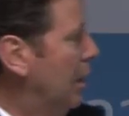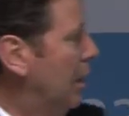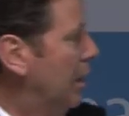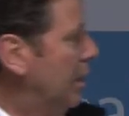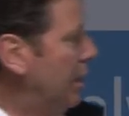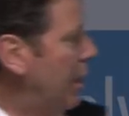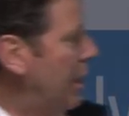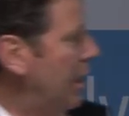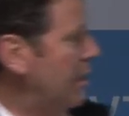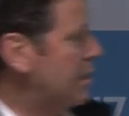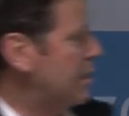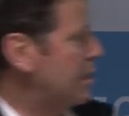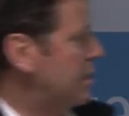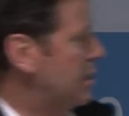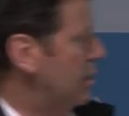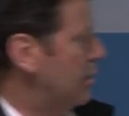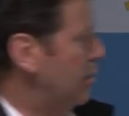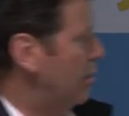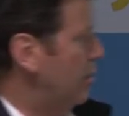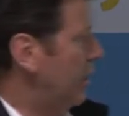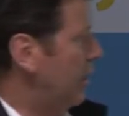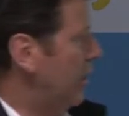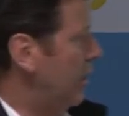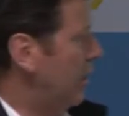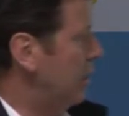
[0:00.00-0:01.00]
Next
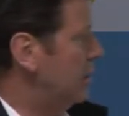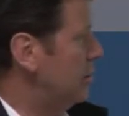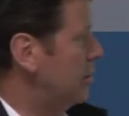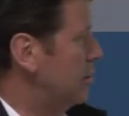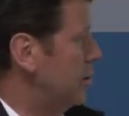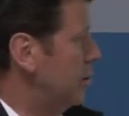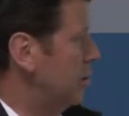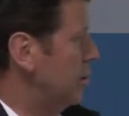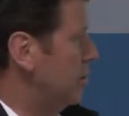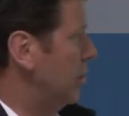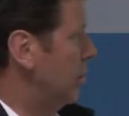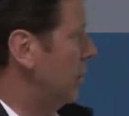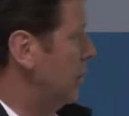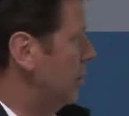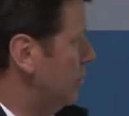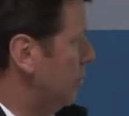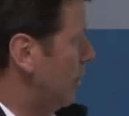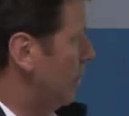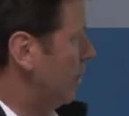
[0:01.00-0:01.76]
we get into, and